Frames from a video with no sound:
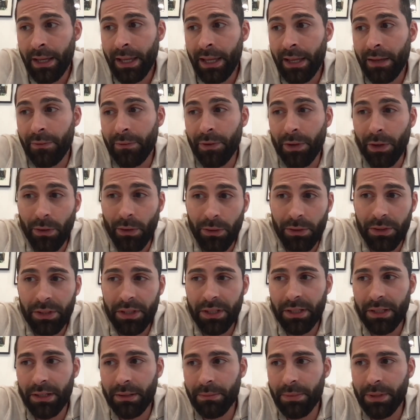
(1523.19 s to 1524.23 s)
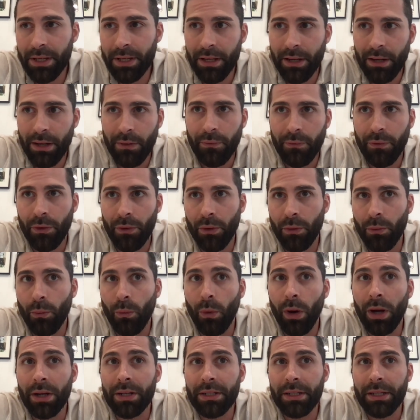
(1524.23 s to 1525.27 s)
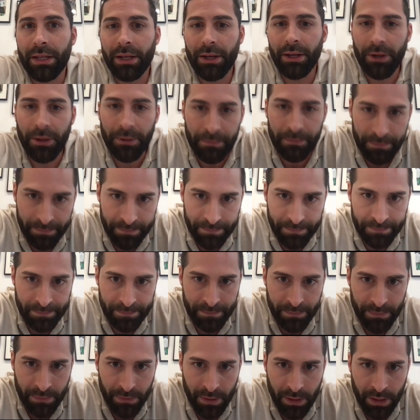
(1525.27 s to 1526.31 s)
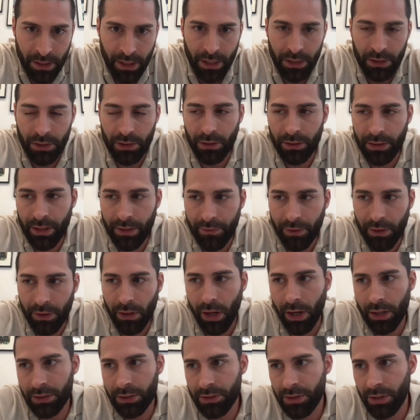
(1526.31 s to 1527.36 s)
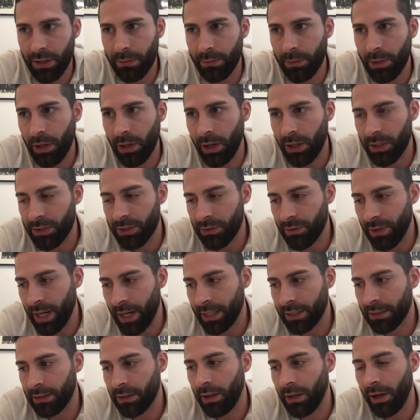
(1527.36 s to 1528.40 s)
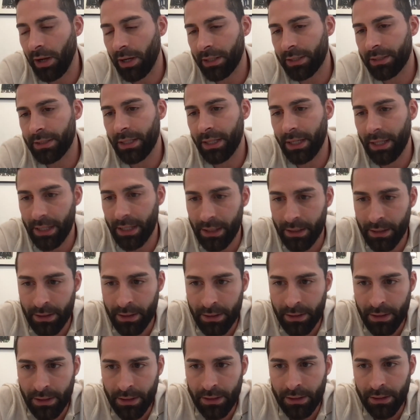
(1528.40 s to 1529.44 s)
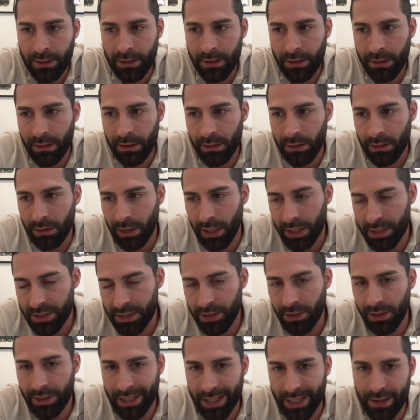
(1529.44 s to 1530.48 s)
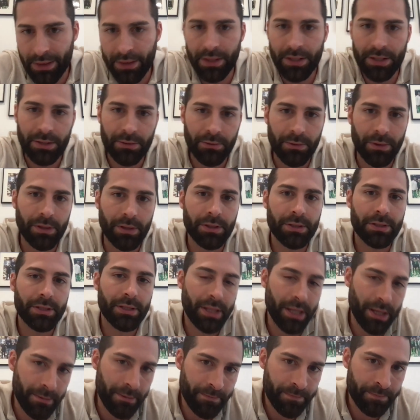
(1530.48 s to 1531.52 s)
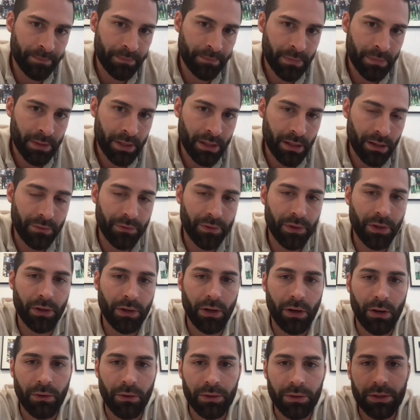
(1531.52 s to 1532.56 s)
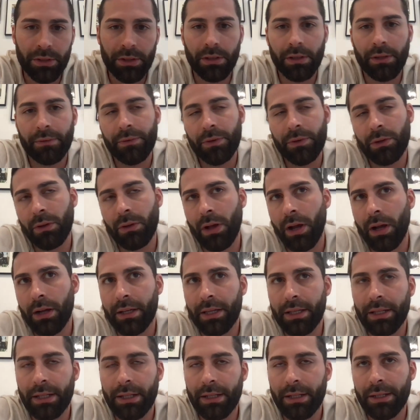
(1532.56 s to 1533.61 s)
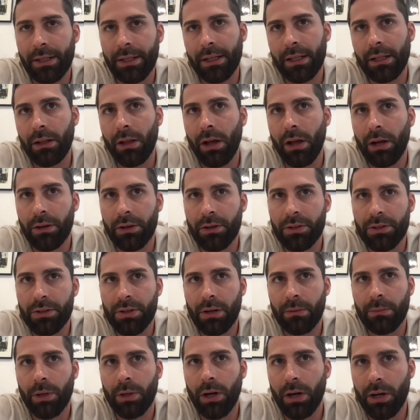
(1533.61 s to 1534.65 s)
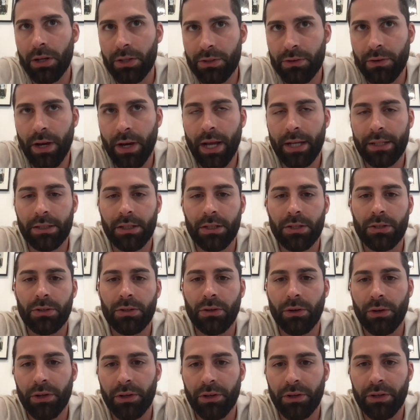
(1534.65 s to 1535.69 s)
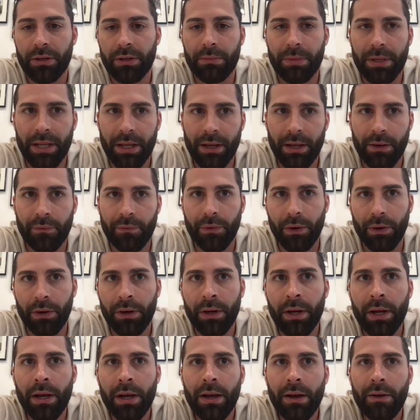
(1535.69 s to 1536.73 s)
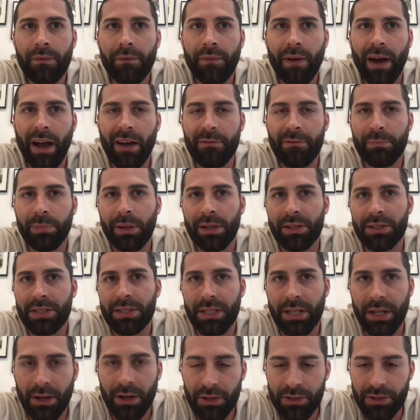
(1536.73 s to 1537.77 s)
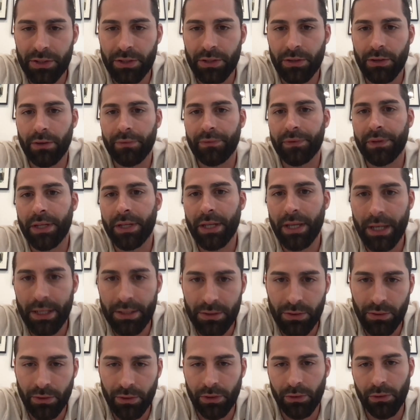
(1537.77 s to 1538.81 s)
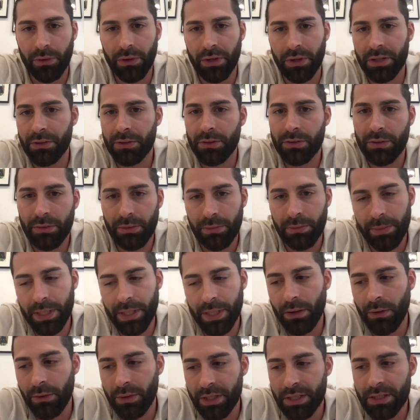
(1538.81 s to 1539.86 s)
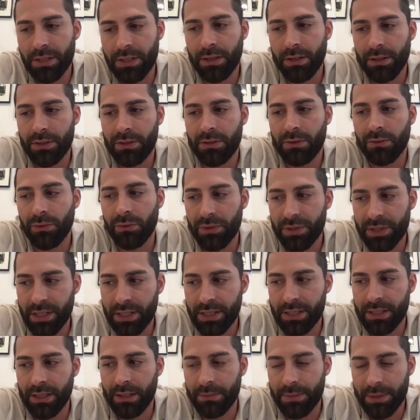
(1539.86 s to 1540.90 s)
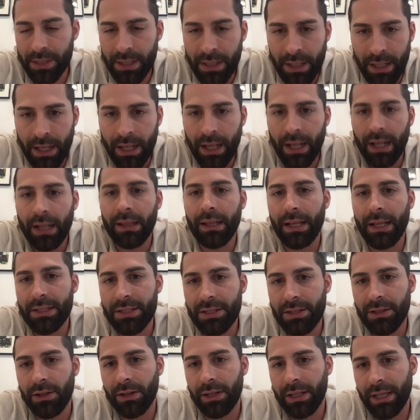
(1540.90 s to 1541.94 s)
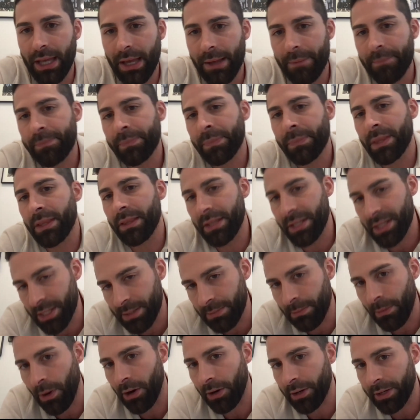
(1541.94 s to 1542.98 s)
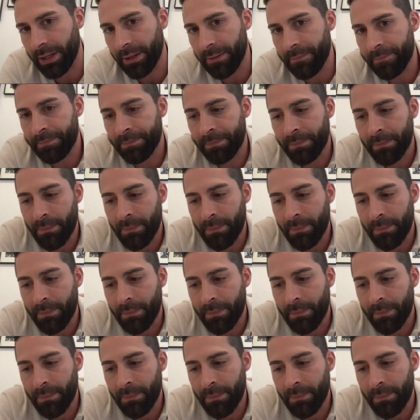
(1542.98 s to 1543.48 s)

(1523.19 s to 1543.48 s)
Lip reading: if you're only going to be here for 1 year and you don't have a long-term contract locked in, let's look at this real estate. If you lock in a longer term contract and you know you're going to be here for 5+ years and you have kids who are going to be going into the school systems, let's look at this market.